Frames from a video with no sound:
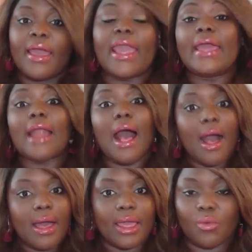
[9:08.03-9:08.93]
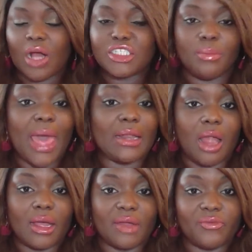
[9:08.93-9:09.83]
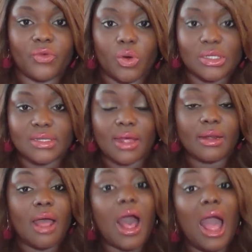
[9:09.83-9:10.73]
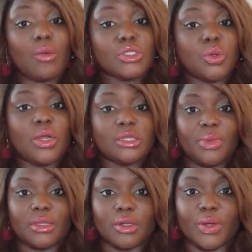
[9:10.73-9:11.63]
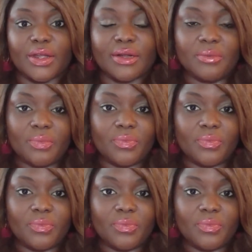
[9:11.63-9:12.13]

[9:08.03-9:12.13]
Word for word: and I, watching Matlock at four, said I was going to be a lawyer.